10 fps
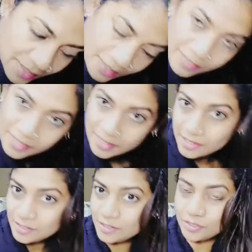And
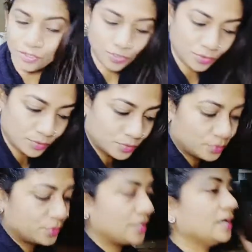then
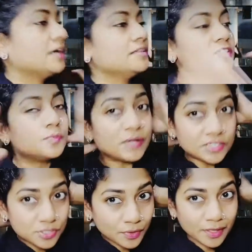you can
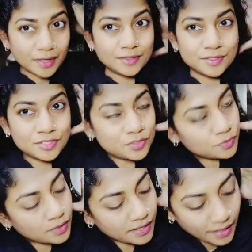split your hair into
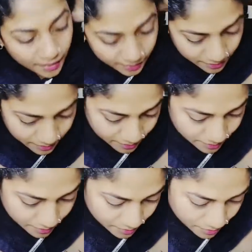2 again,
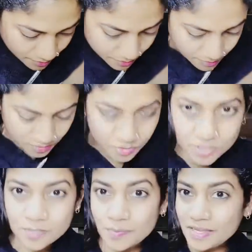so
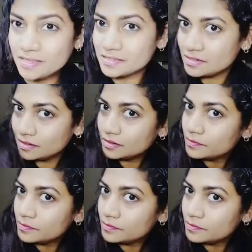just be easier